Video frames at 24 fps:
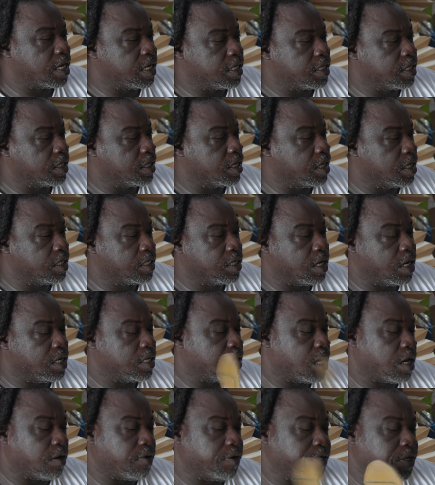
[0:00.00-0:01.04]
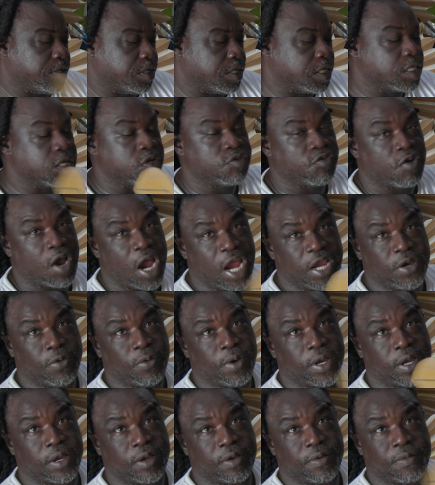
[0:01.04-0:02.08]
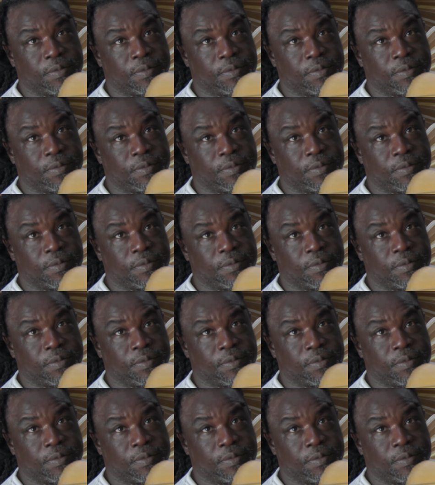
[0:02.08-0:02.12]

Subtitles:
This is a good contact right there. This is dry quick.